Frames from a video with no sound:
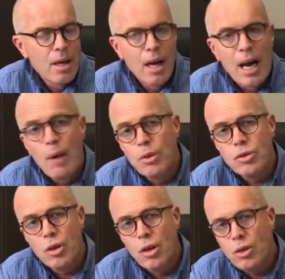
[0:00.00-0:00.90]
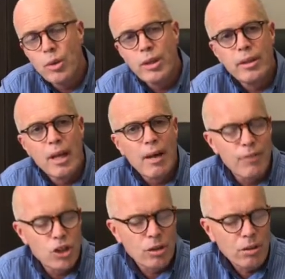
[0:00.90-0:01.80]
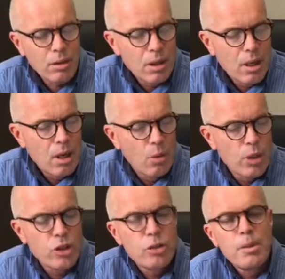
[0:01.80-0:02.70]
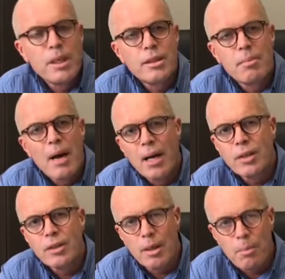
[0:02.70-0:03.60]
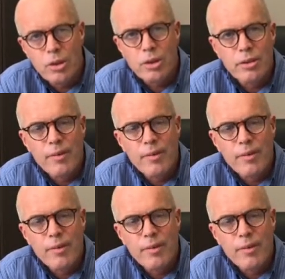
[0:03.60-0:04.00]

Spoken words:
I want to start with our vision, which speaks about a positive